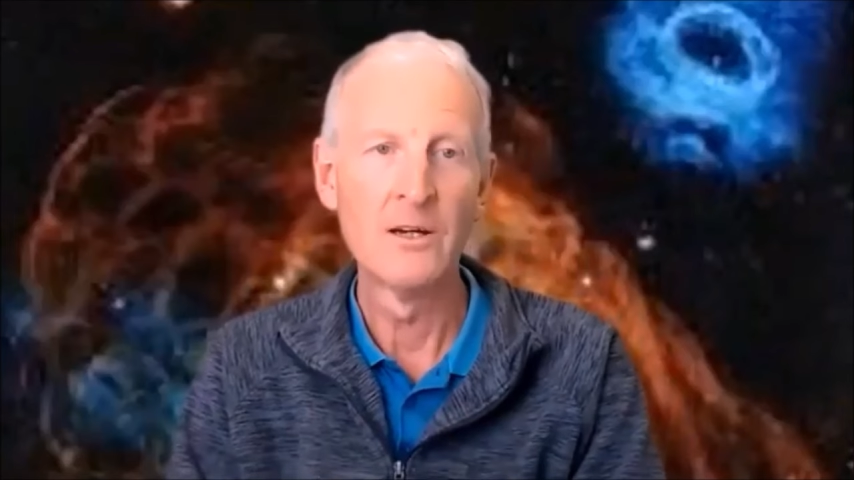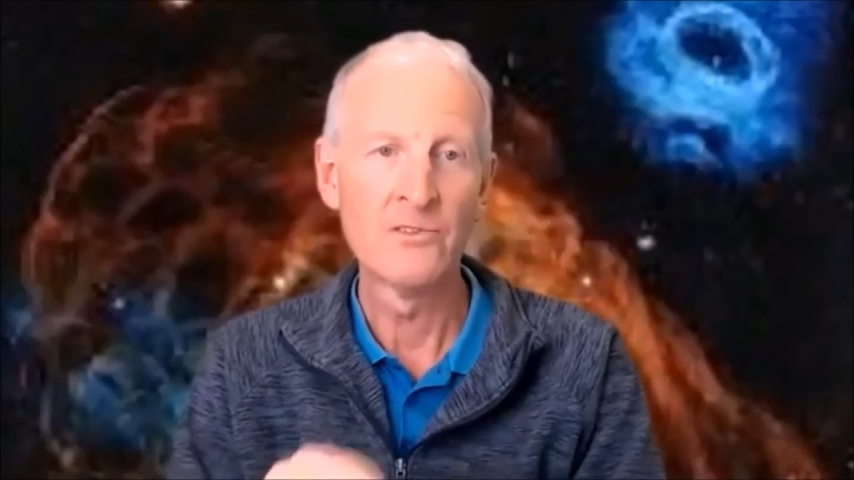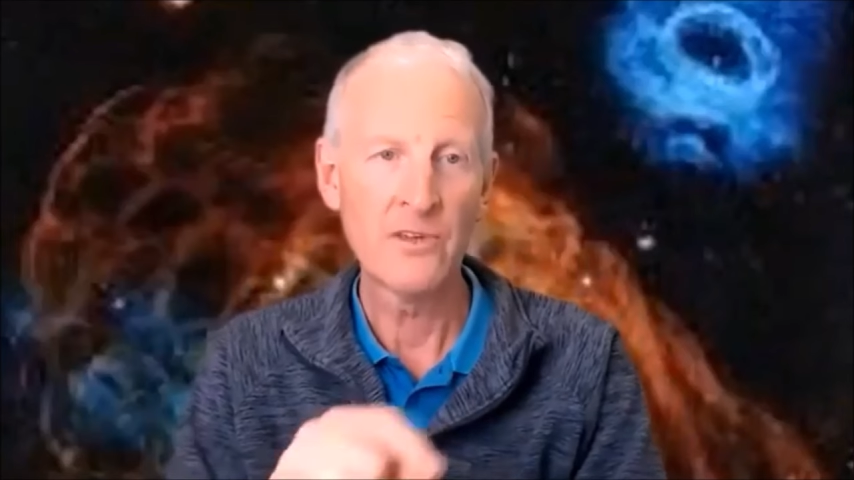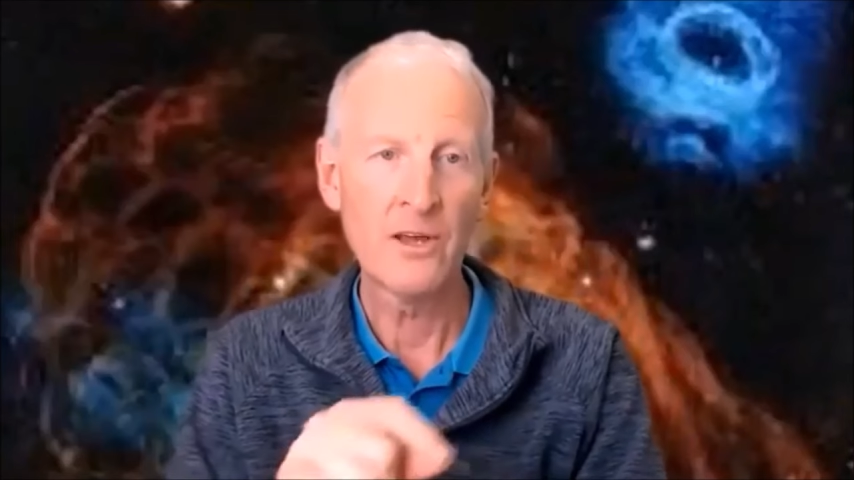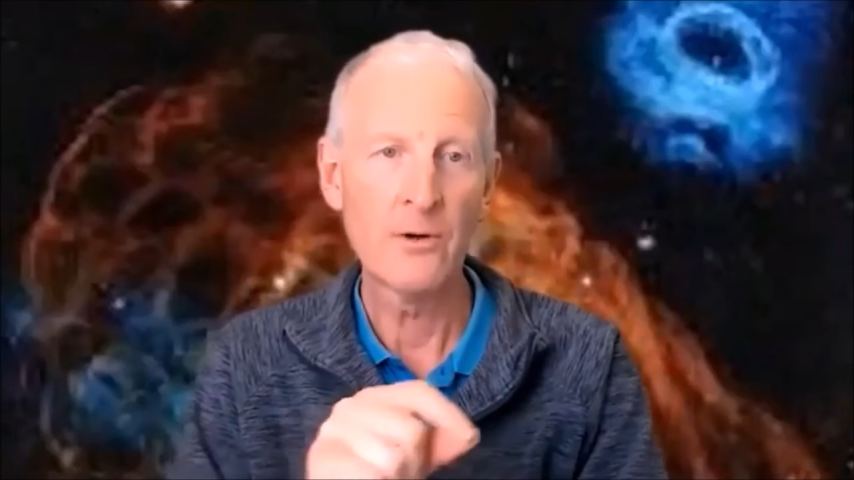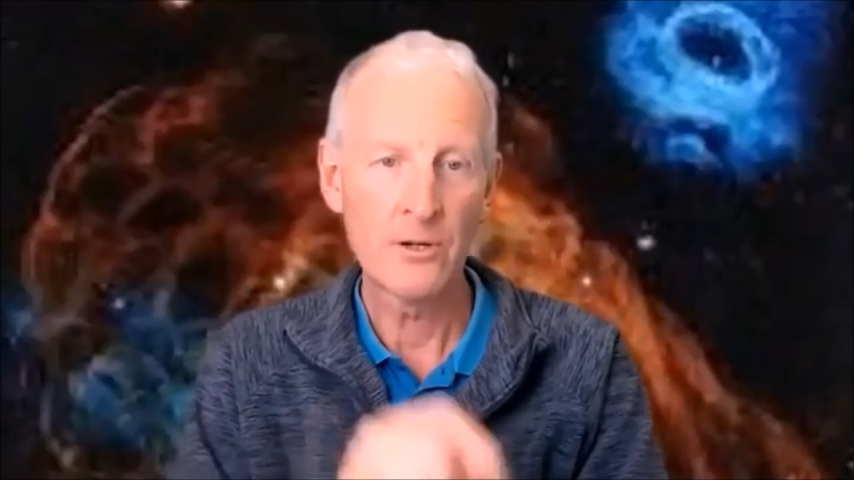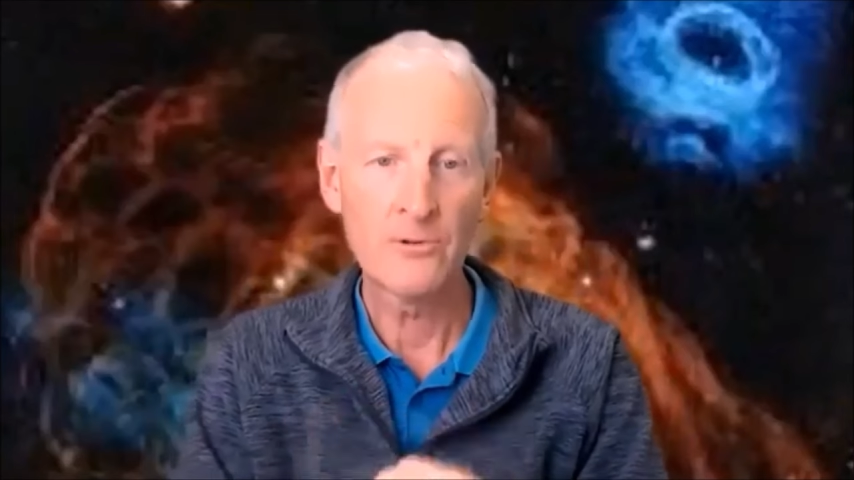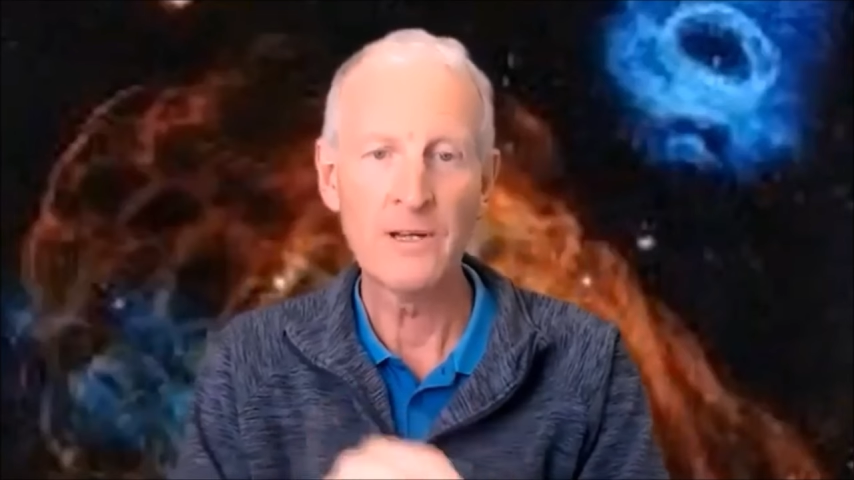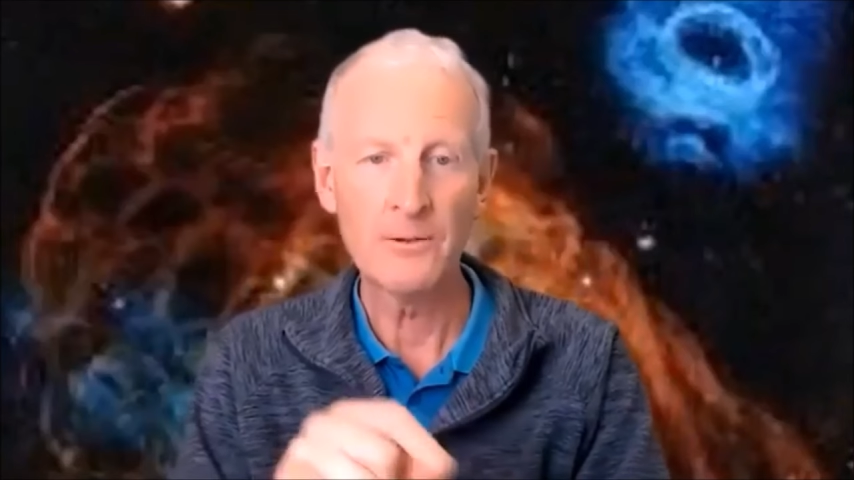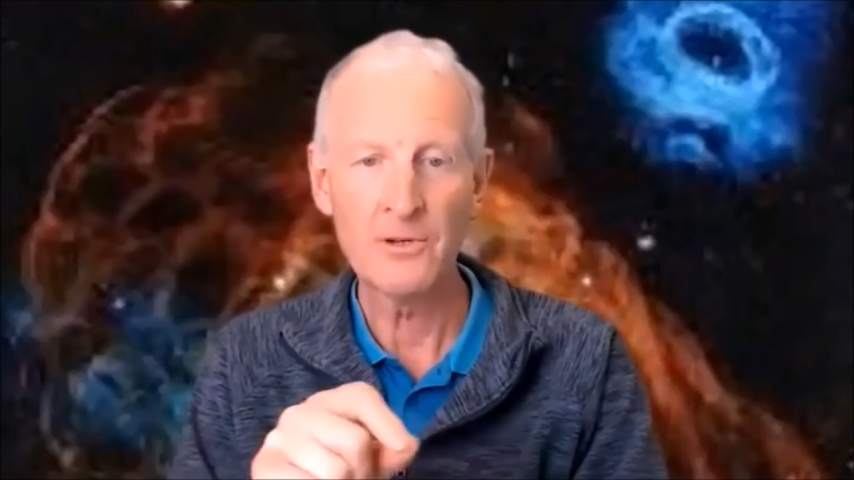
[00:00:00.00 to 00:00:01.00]
so
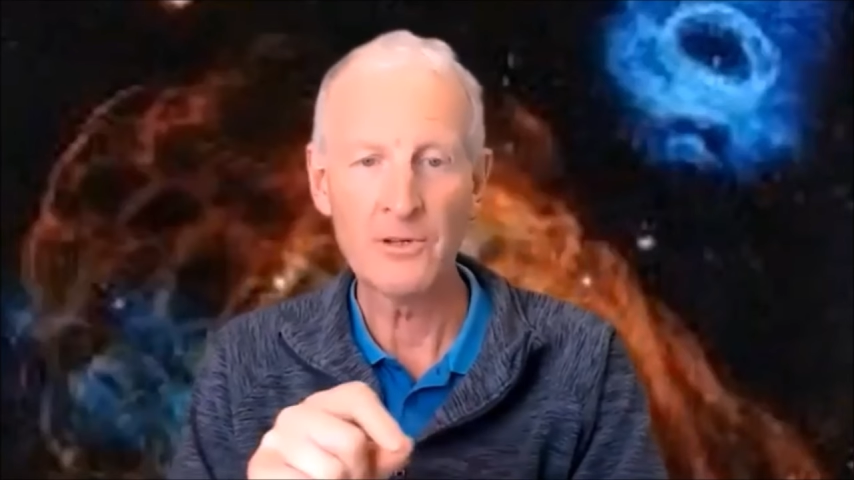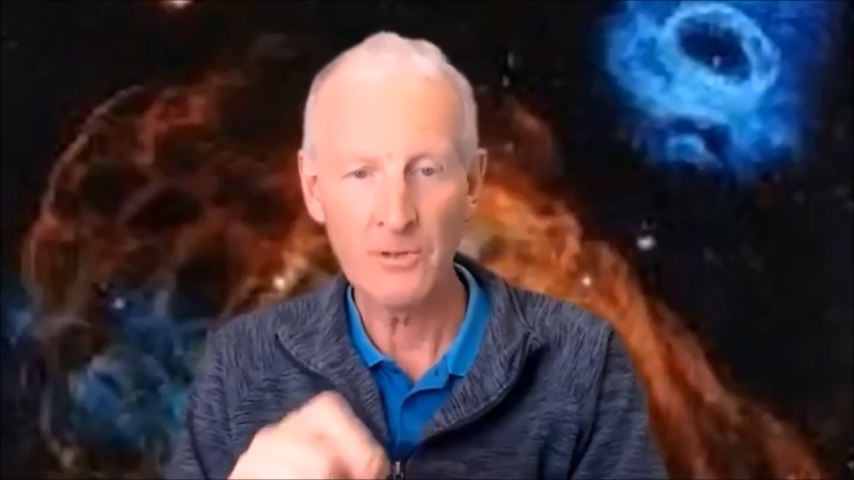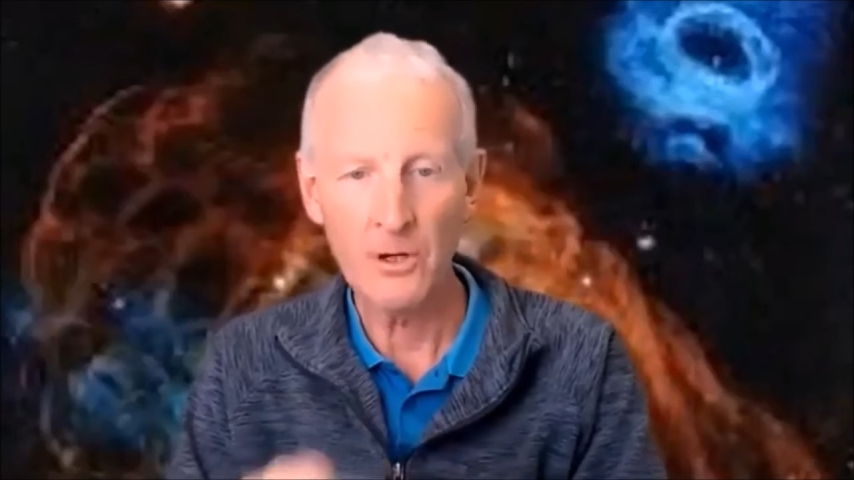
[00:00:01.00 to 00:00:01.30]
agree with